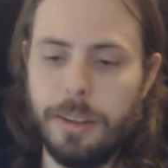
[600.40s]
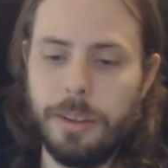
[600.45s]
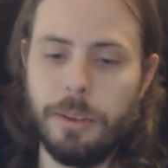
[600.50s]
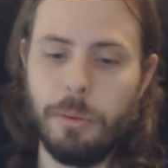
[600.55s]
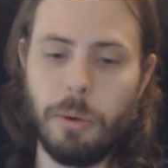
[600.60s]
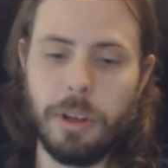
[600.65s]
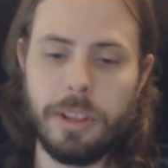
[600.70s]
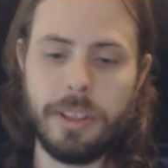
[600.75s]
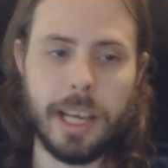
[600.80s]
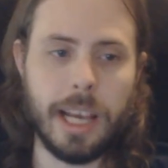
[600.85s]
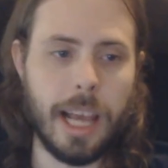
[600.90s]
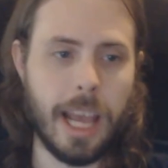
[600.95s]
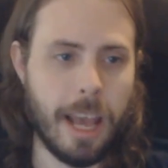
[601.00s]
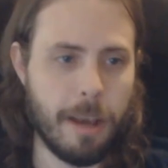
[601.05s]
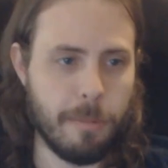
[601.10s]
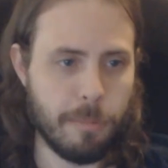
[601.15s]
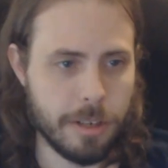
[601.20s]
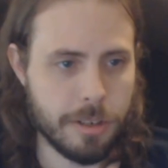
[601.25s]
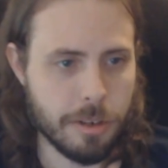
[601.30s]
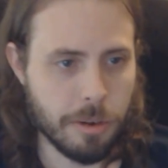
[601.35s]
the one thing I
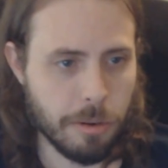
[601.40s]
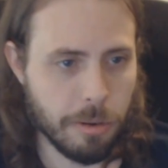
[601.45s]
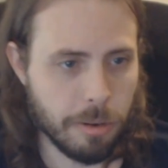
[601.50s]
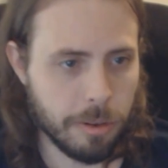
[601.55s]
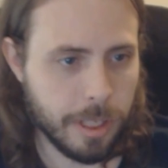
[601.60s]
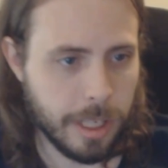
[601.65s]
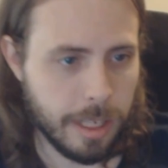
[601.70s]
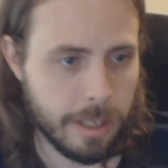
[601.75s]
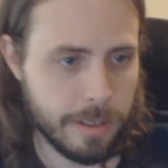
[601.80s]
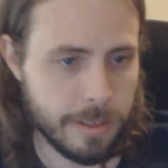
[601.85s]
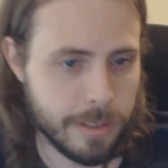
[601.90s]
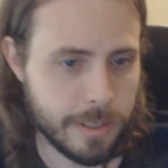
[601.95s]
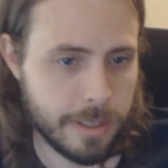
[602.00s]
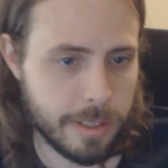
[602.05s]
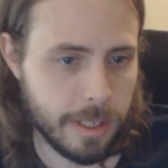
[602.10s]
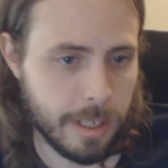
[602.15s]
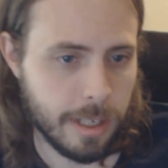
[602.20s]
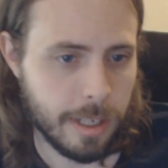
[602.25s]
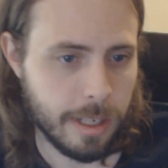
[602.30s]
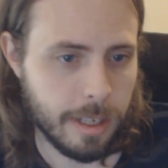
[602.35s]
have been told
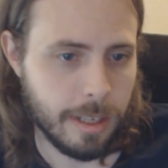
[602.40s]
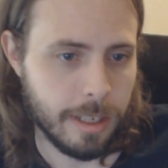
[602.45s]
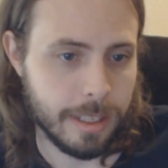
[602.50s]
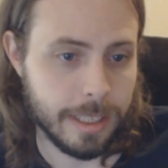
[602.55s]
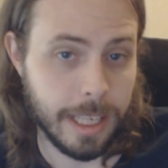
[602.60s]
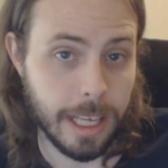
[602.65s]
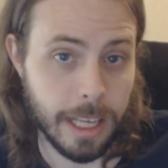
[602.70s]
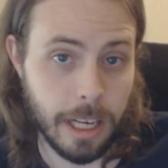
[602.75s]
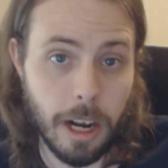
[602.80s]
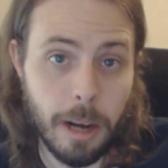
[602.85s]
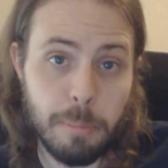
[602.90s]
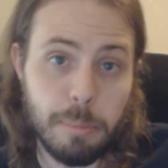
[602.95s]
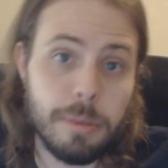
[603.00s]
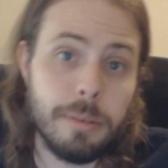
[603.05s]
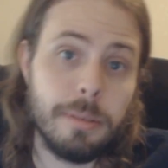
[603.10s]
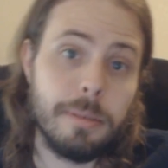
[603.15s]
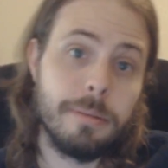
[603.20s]
is get up,